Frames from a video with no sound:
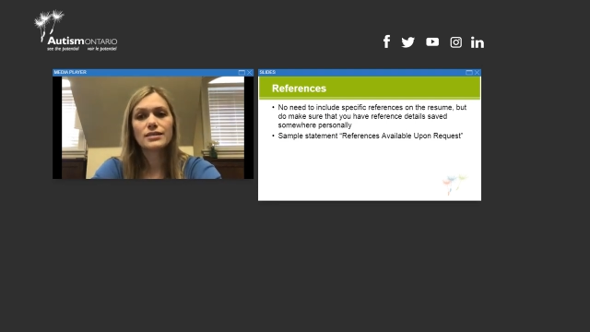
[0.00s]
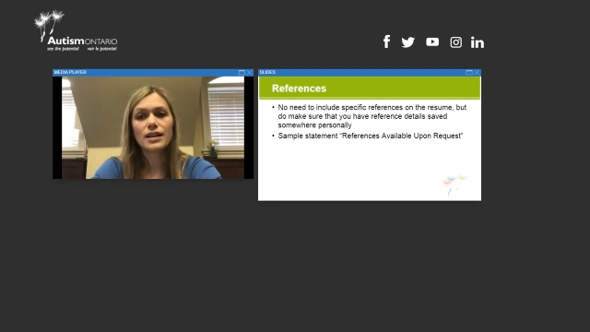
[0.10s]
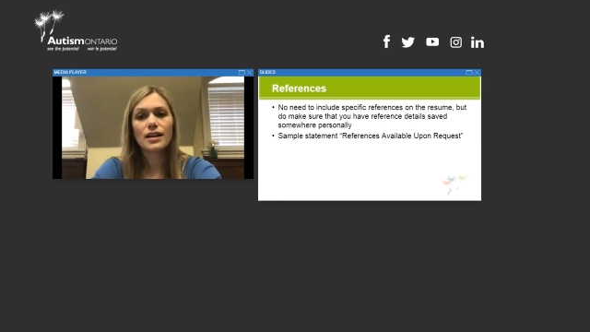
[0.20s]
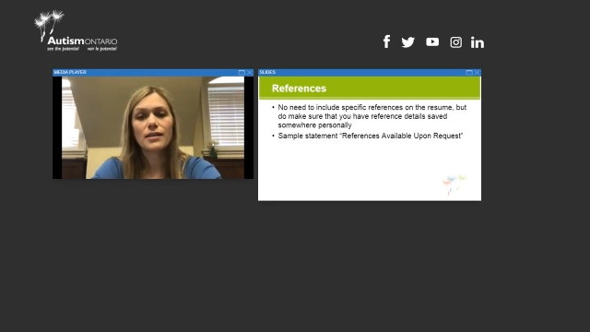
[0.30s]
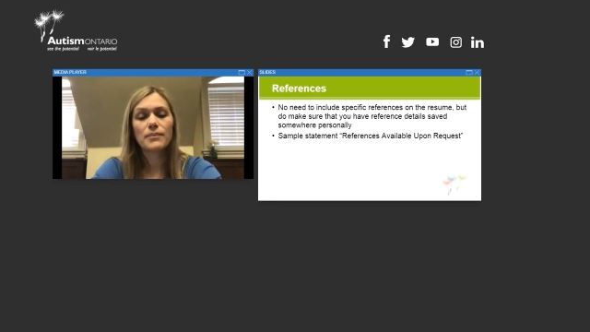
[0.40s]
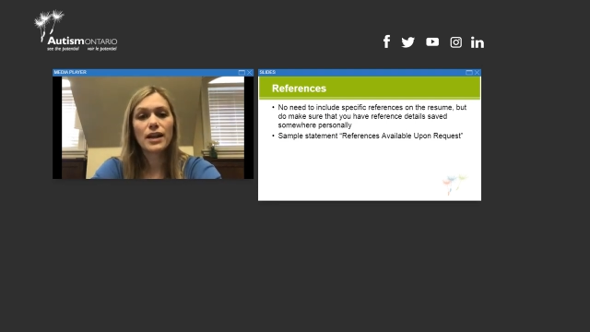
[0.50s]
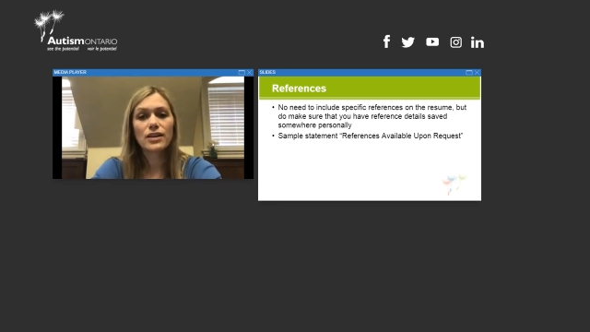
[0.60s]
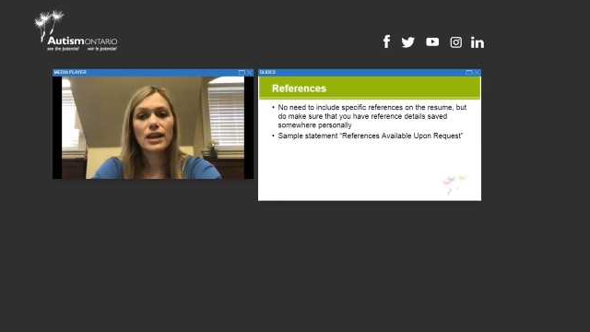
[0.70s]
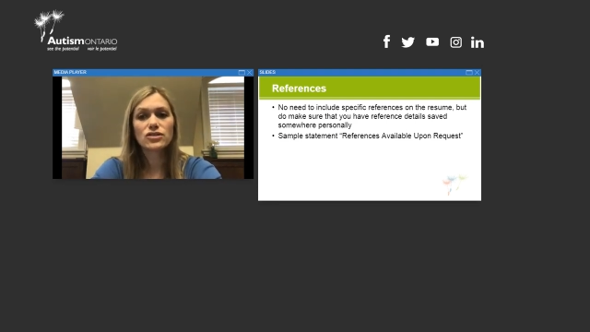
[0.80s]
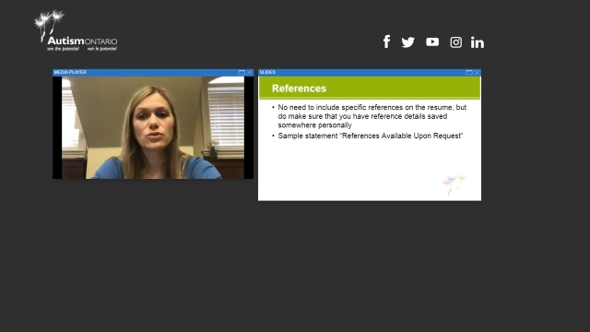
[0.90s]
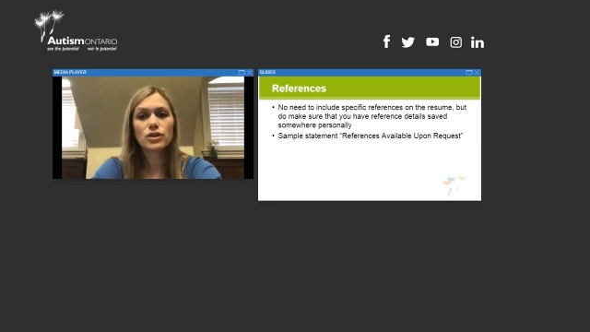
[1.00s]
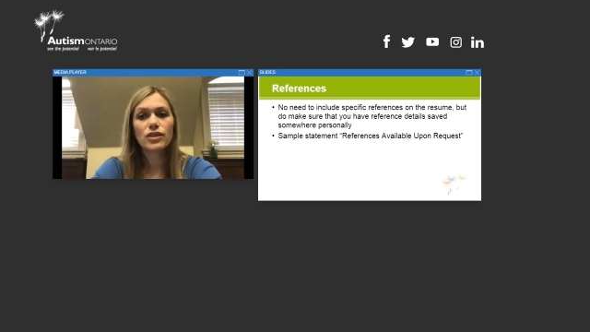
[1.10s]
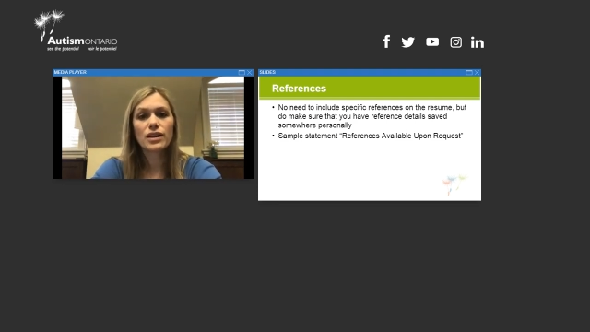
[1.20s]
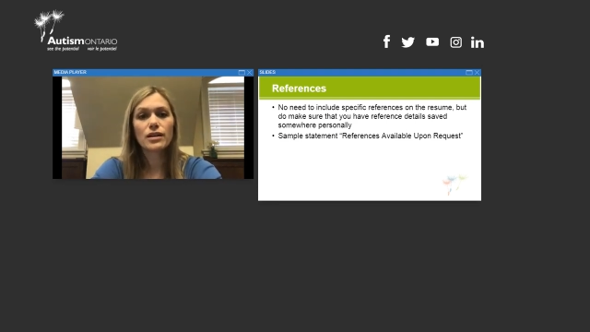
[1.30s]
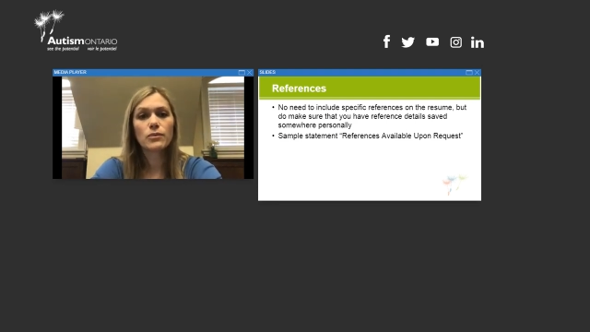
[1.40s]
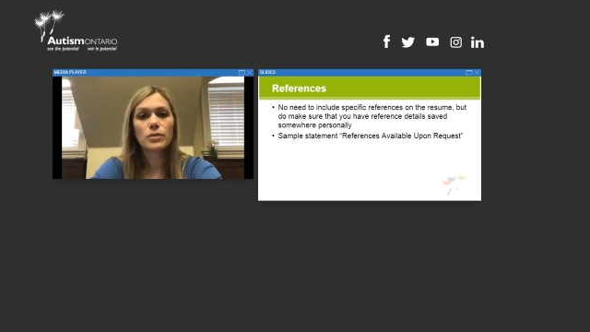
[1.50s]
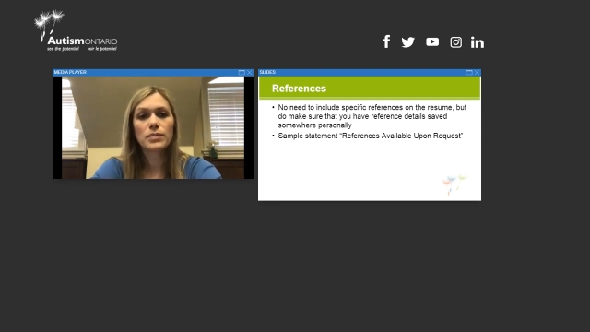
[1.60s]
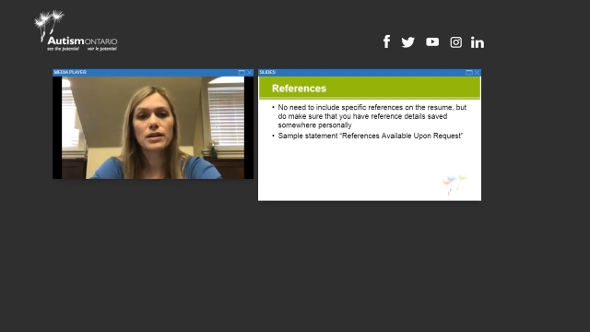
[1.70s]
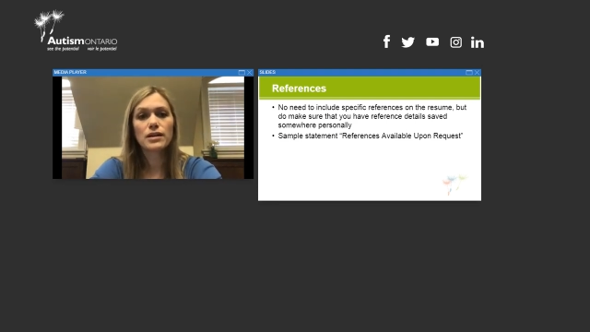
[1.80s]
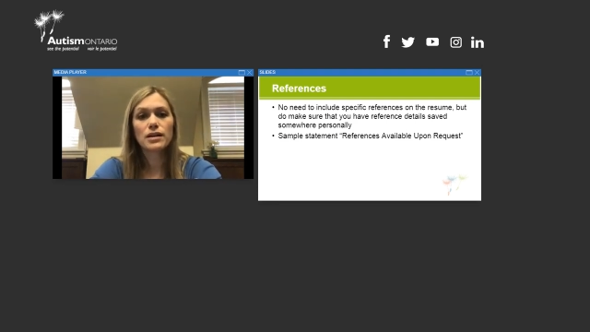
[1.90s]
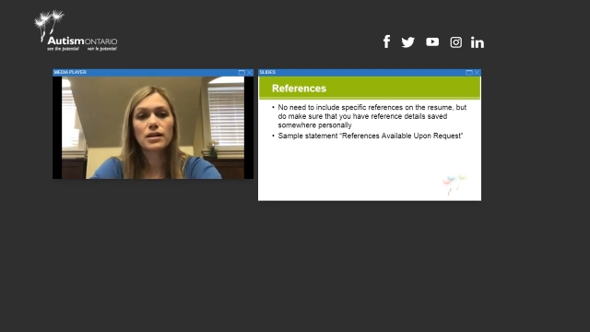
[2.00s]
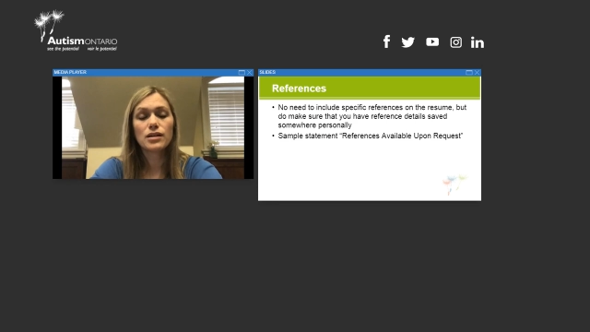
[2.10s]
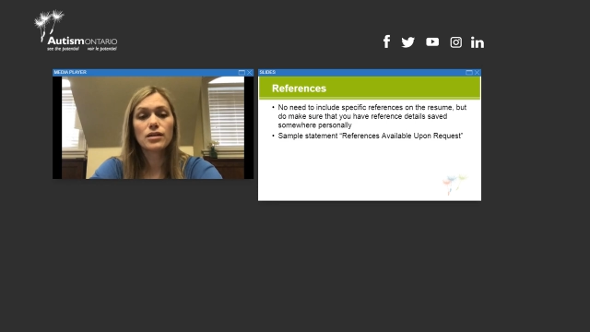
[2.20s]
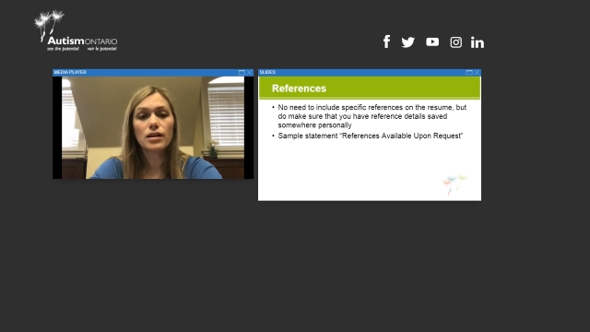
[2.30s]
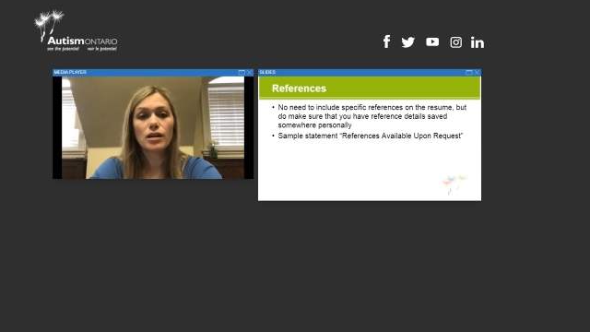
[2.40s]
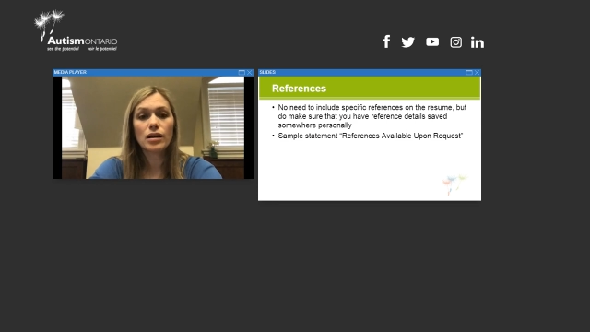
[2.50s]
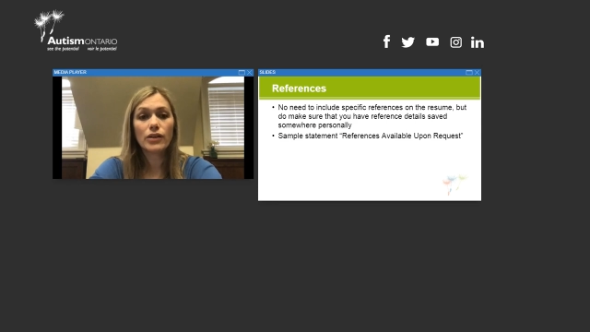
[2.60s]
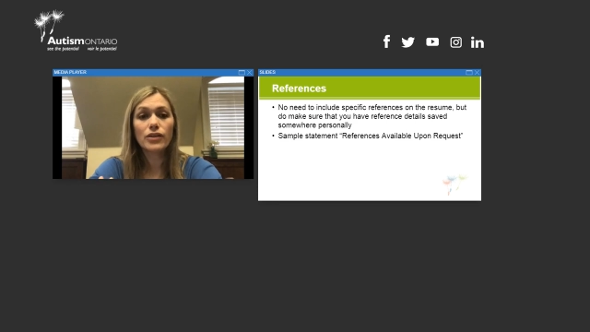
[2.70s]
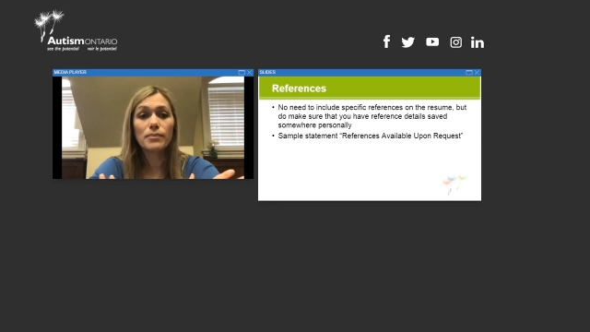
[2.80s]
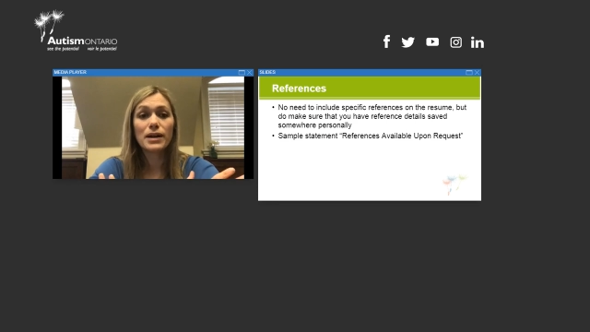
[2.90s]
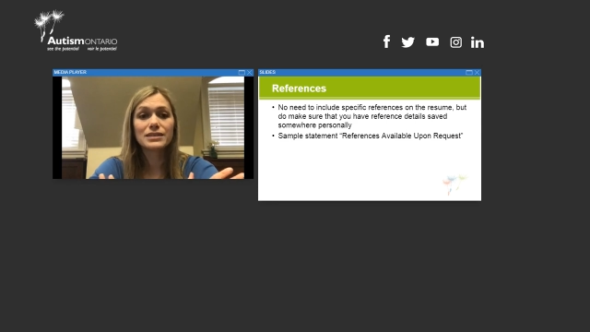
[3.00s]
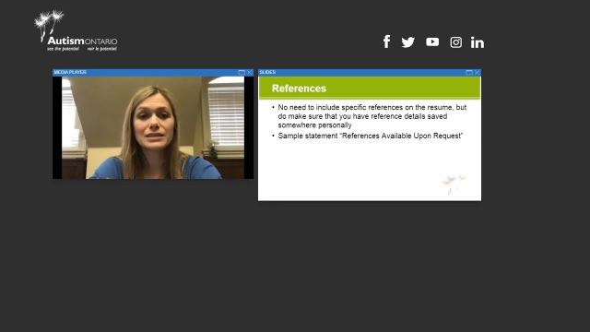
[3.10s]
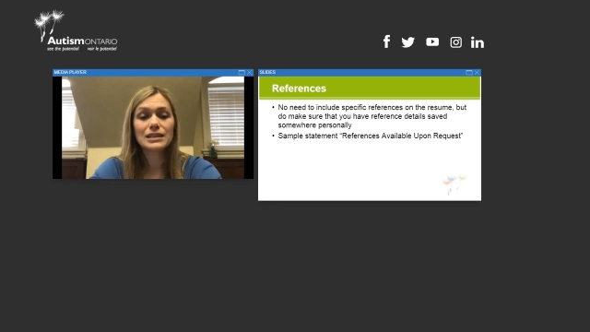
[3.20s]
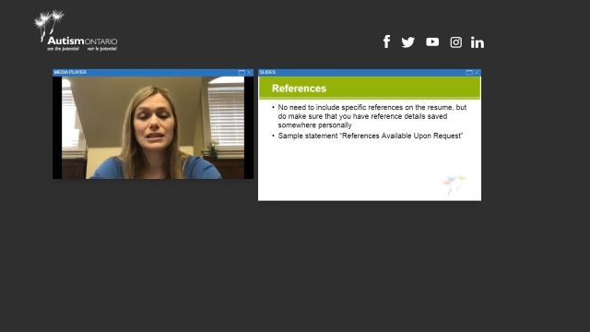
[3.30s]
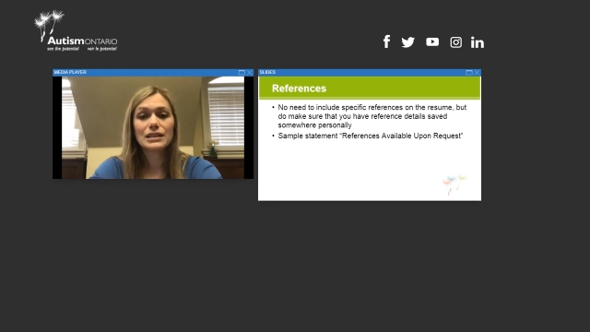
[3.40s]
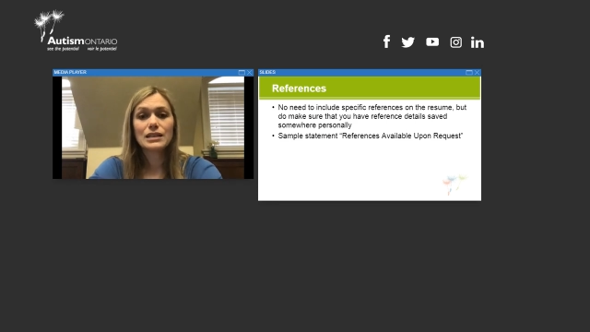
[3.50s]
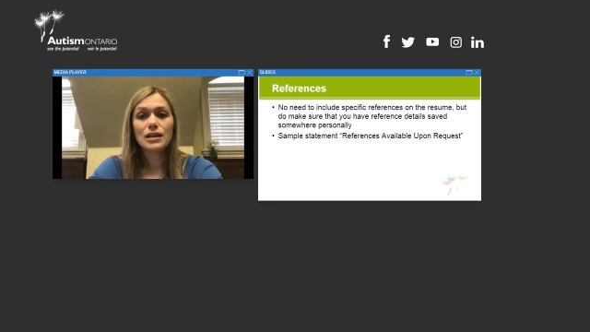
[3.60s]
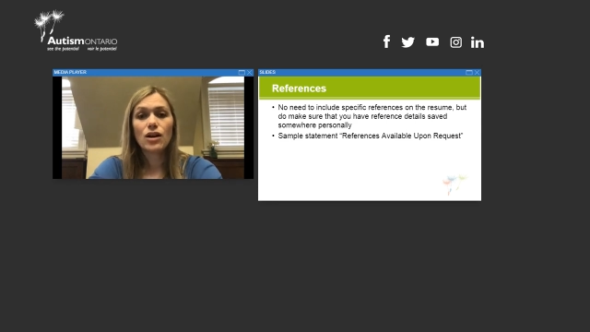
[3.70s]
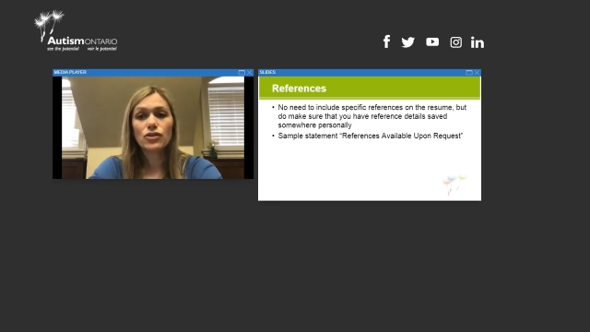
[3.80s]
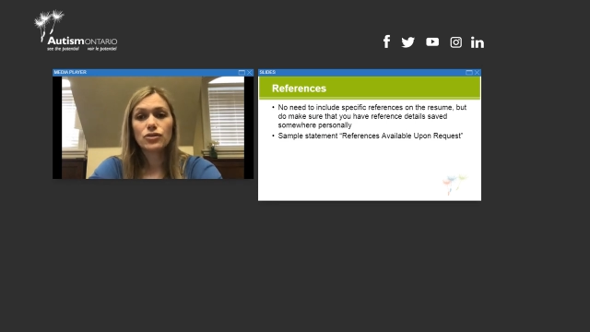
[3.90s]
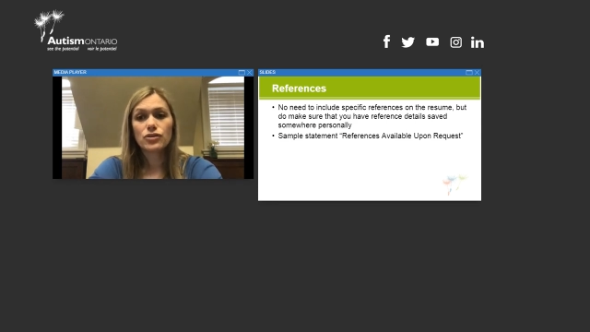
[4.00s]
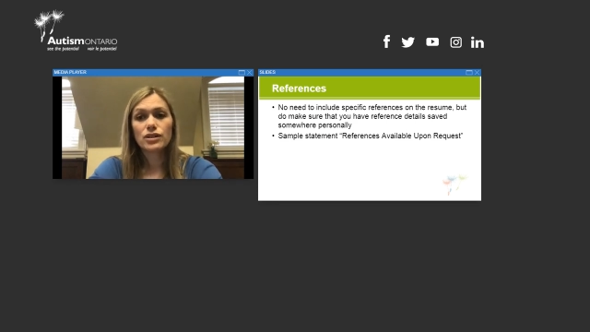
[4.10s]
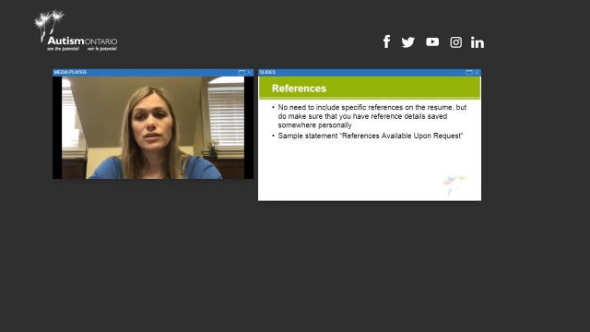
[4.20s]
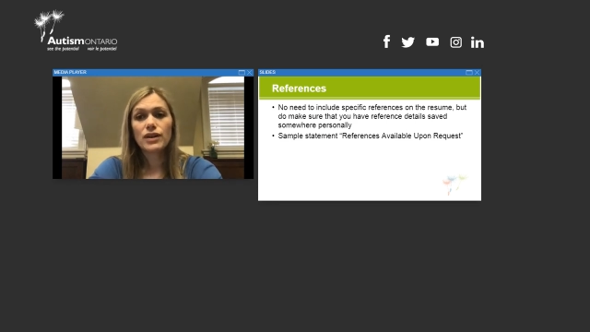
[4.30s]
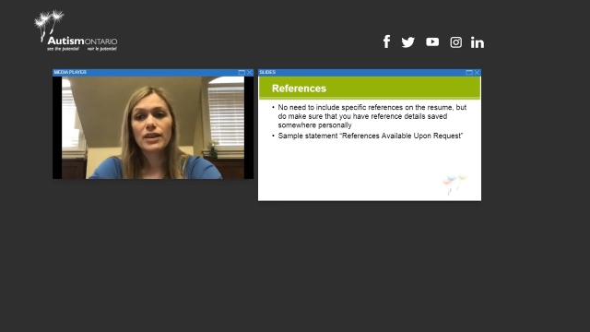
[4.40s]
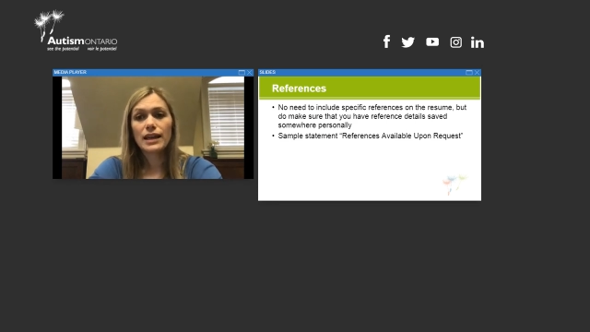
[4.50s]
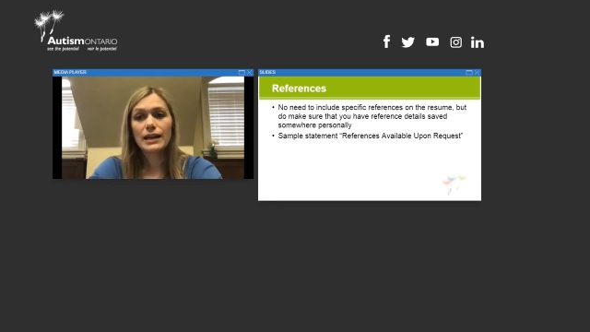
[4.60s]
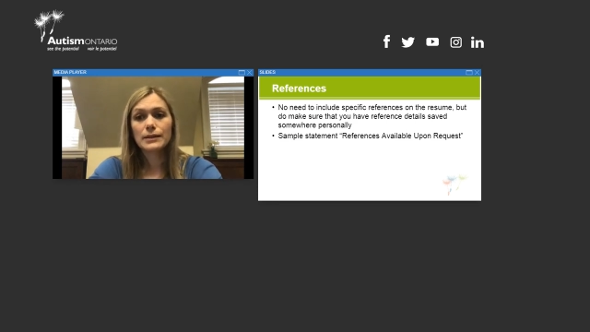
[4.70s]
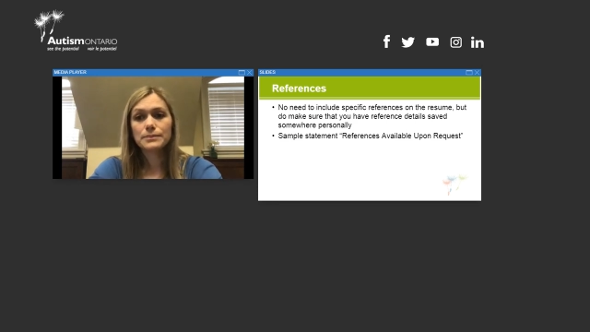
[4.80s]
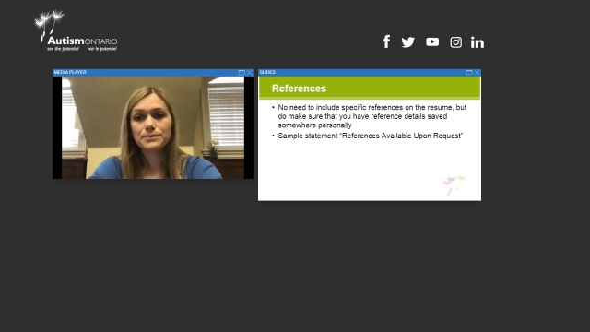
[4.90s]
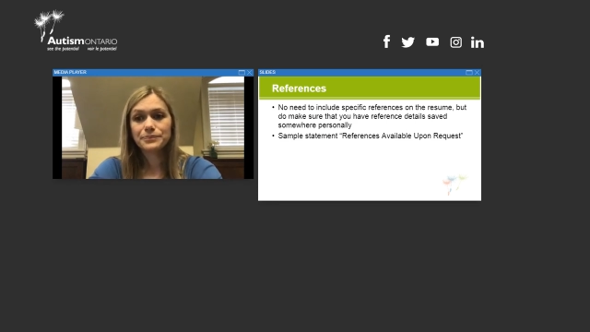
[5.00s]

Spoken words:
That sort of thing would be the best alternative, I think.